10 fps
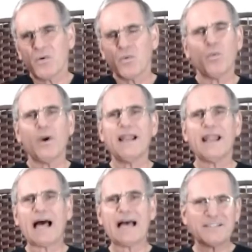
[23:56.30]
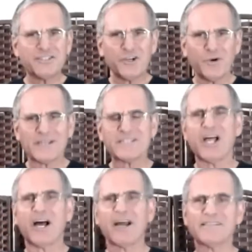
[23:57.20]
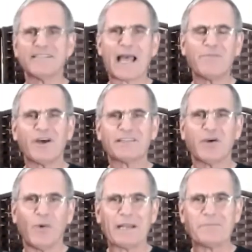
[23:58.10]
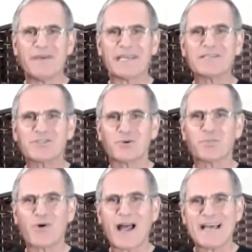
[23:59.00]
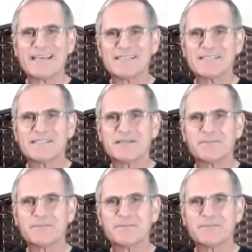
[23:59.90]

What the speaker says: Well, I do, as long as I'm not the one being surprised.